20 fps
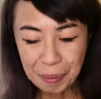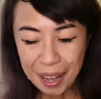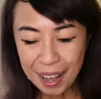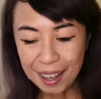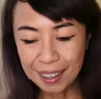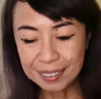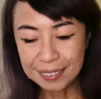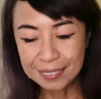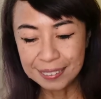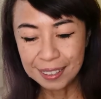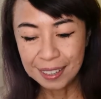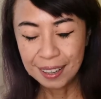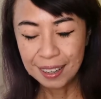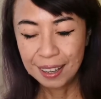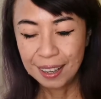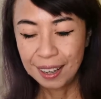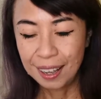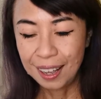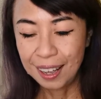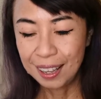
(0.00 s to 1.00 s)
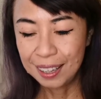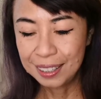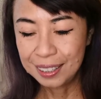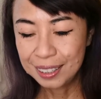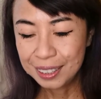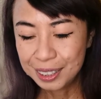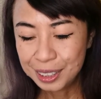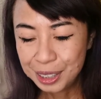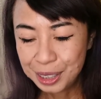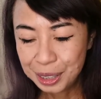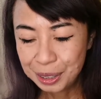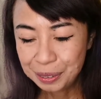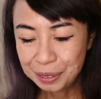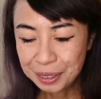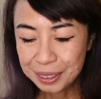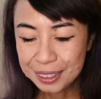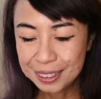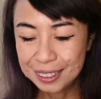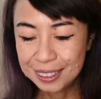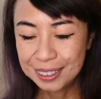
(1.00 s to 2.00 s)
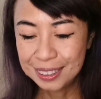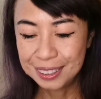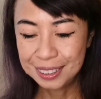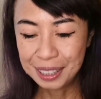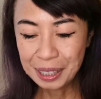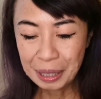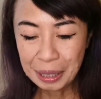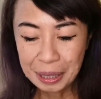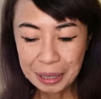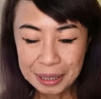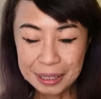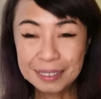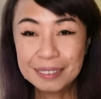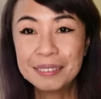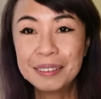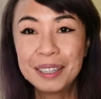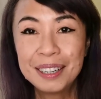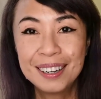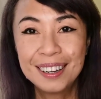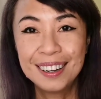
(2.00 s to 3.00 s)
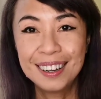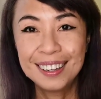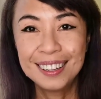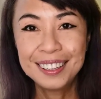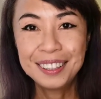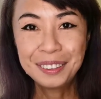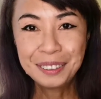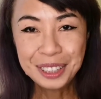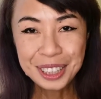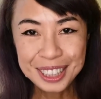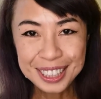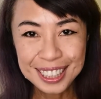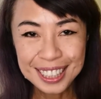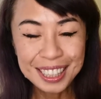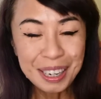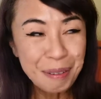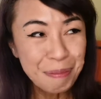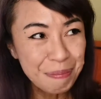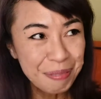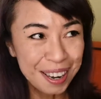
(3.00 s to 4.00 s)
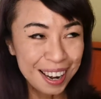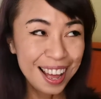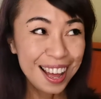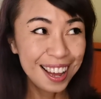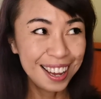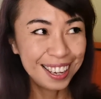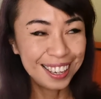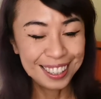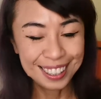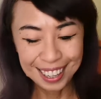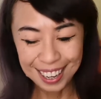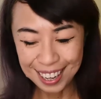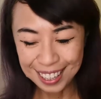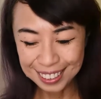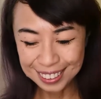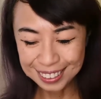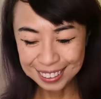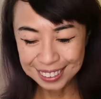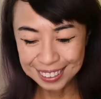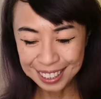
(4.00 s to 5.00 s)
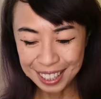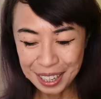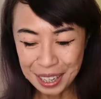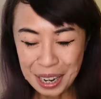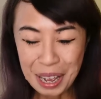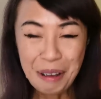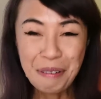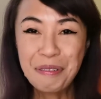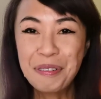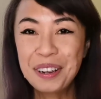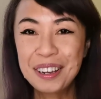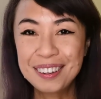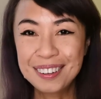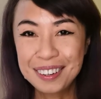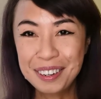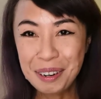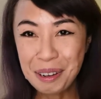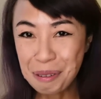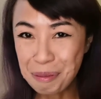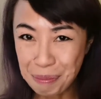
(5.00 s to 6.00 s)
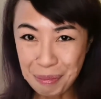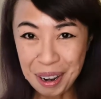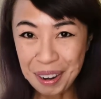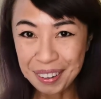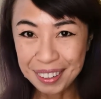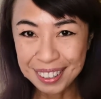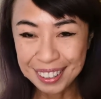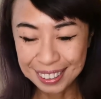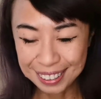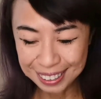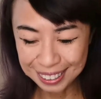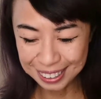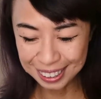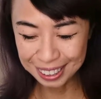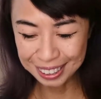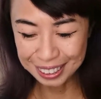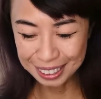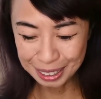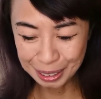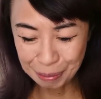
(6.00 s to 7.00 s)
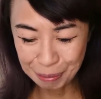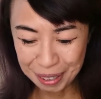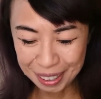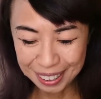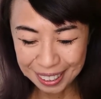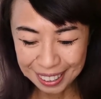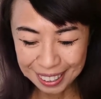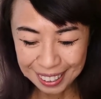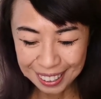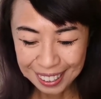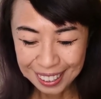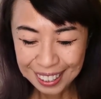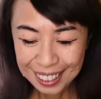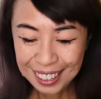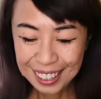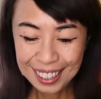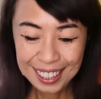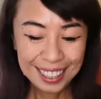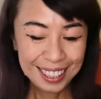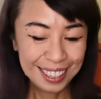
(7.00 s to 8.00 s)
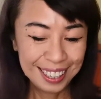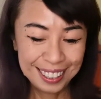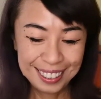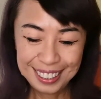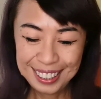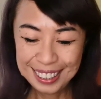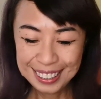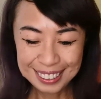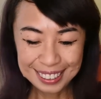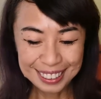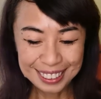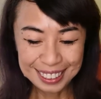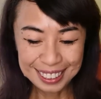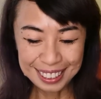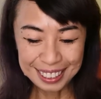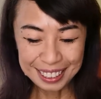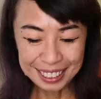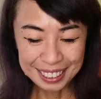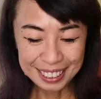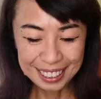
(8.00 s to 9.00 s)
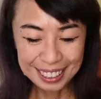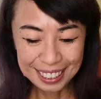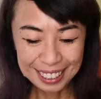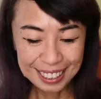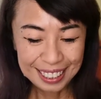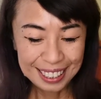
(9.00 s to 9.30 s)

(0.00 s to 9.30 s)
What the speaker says: Bass, and she was, you know, she applied as an African-American tennis player. And here's the thing,